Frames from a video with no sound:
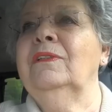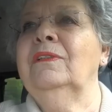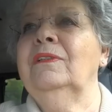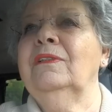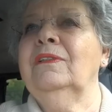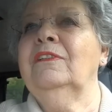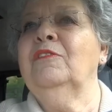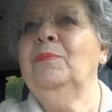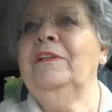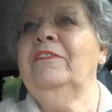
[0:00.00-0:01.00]
oh
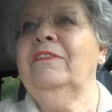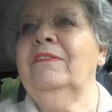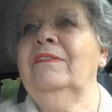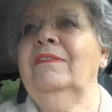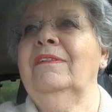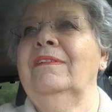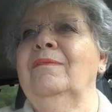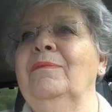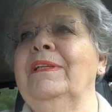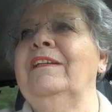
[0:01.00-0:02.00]
gosh please
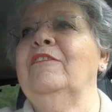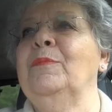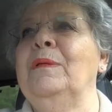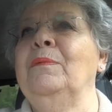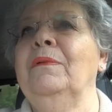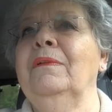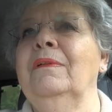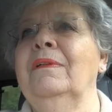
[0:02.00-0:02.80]
please, people.